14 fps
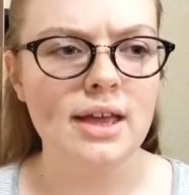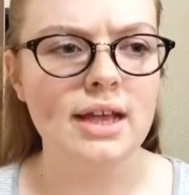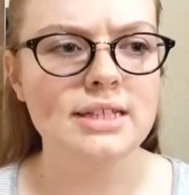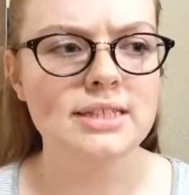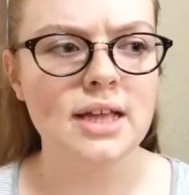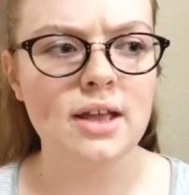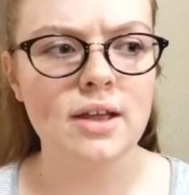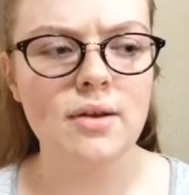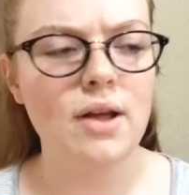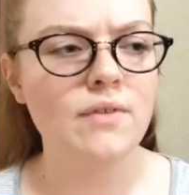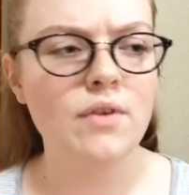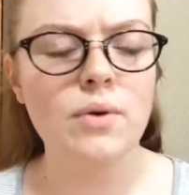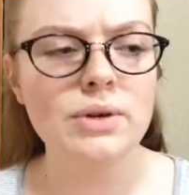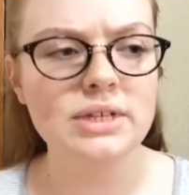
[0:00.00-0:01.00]
Because
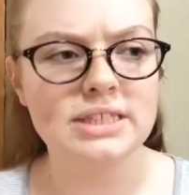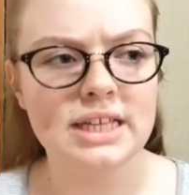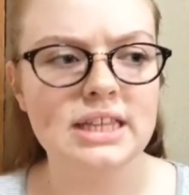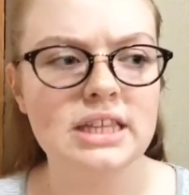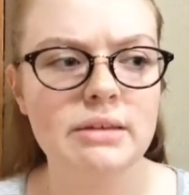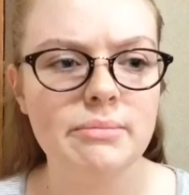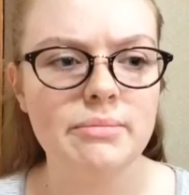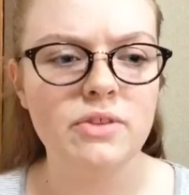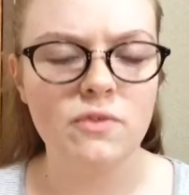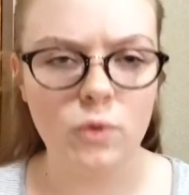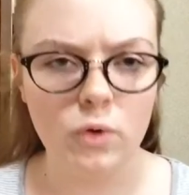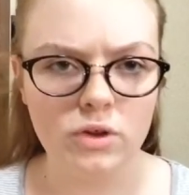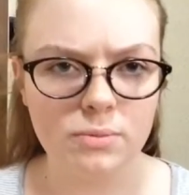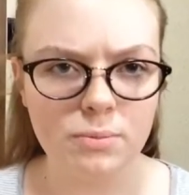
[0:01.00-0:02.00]
I've always said that the
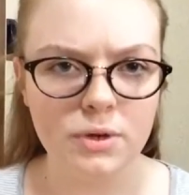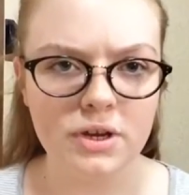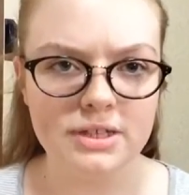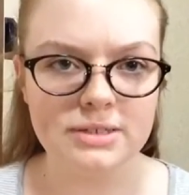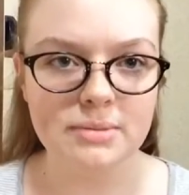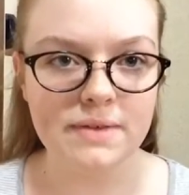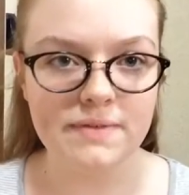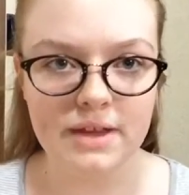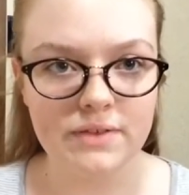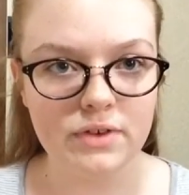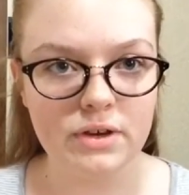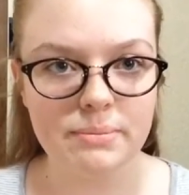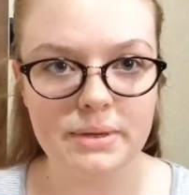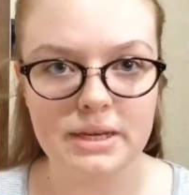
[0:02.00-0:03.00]
4th book is my
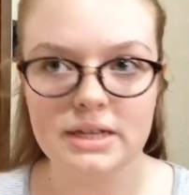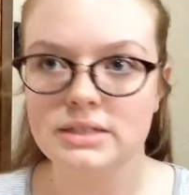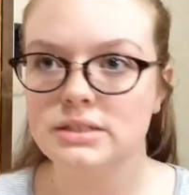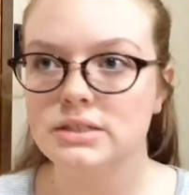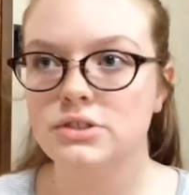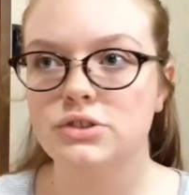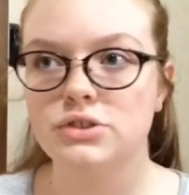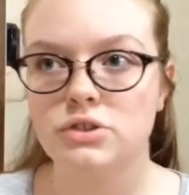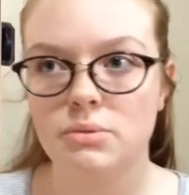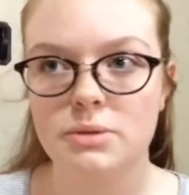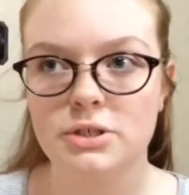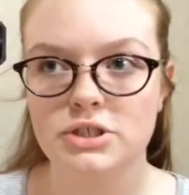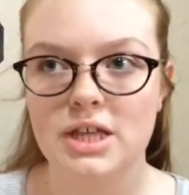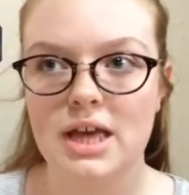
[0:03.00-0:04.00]
favorite because there's so
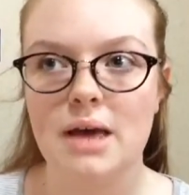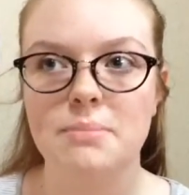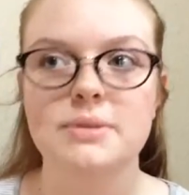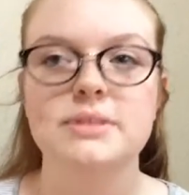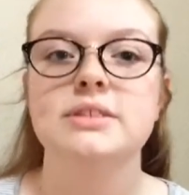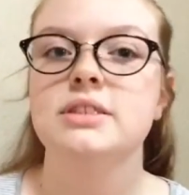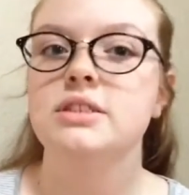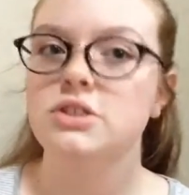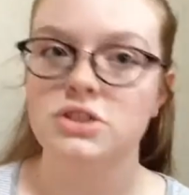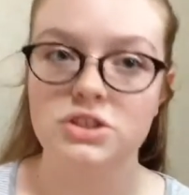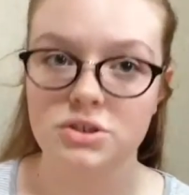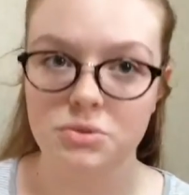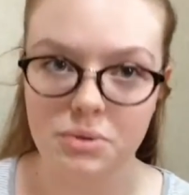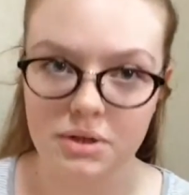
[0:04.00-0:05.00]
much that happens and it's
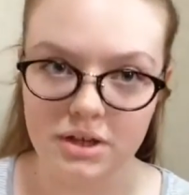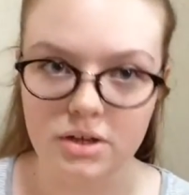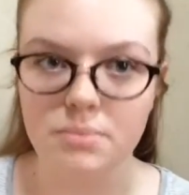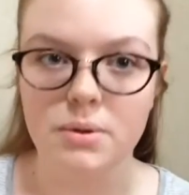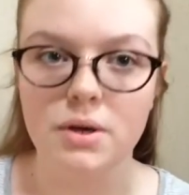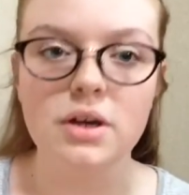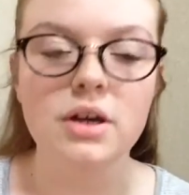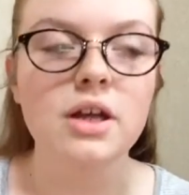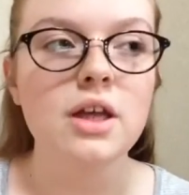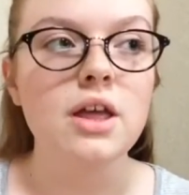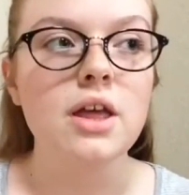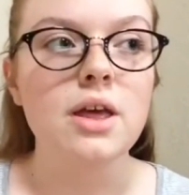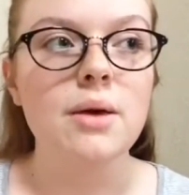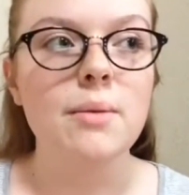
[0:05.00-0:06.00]
just a really good book.
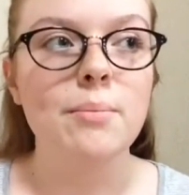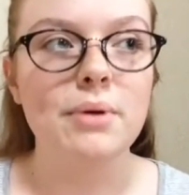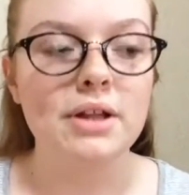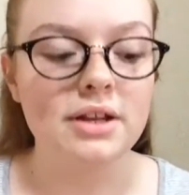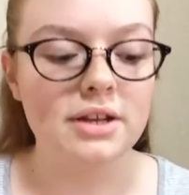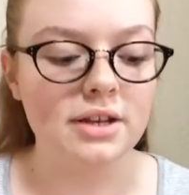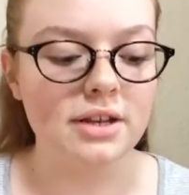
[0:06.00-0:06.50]
But